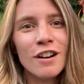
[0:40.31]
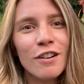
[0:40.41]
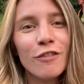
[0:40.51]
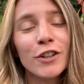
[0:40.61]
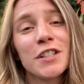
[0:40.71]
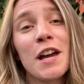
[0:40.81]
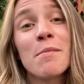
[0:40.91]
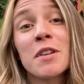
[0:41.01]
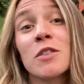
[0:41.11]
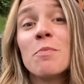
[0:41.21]
First time
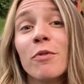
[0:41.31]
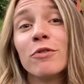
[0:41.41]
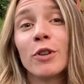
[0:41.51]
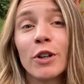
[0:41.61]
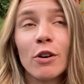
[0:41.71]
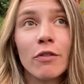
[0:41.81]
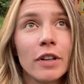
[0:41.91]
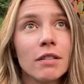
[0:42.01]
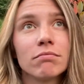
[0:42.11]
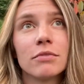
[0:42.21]
since before
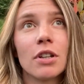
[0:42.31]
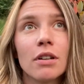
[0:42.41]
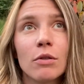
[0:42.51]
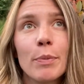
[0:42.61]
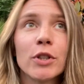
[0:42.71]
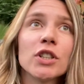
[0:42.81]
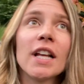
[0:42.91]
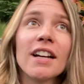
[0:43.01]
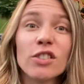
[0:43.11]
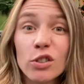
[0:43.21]
COVID, so we're pushing
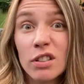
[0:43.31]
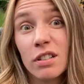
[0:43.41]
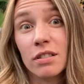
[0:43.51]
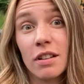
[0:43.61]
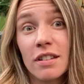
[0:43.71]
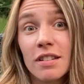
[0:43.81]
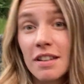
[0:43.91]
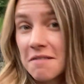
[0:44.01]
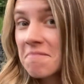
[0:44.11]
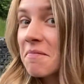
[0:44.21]
like 2 years on this
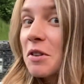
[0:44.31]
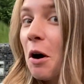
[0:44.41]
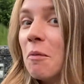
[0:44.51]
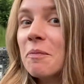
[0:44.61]
thing, so.